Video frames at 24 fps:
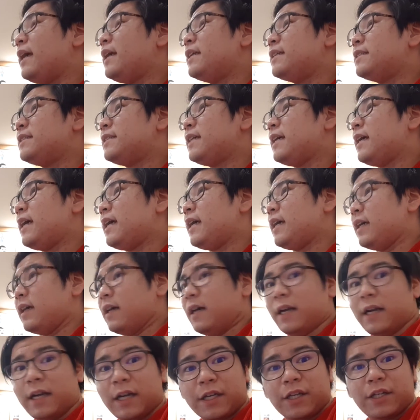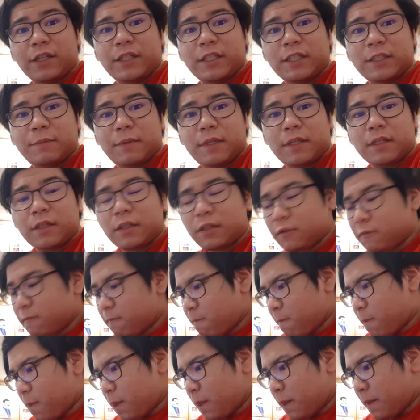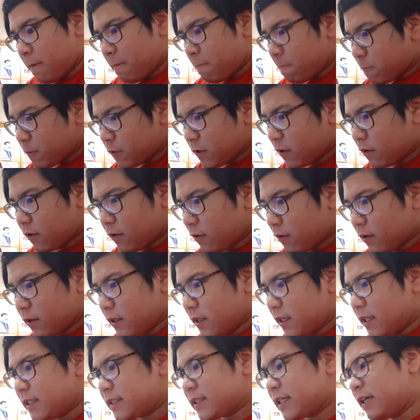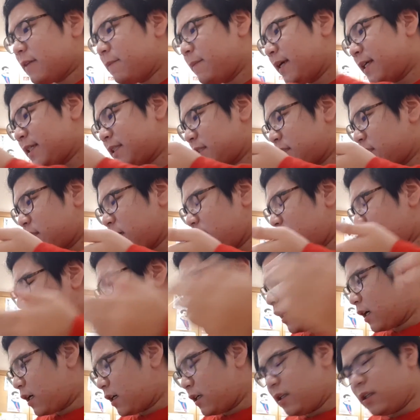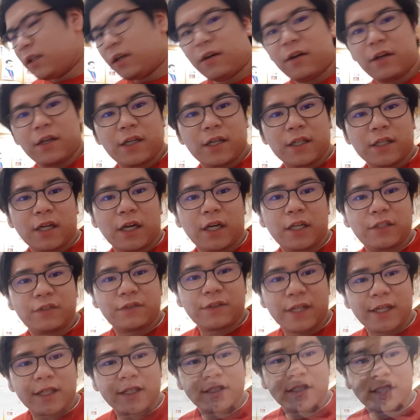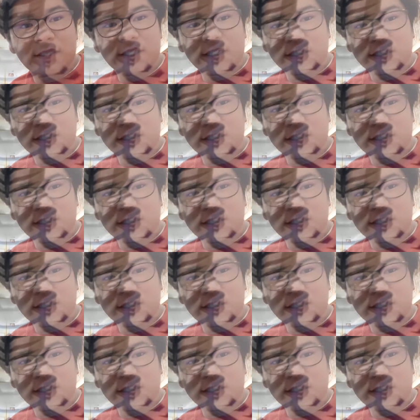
is a Hercules beetle. So this kind of makes a good contrast, and that's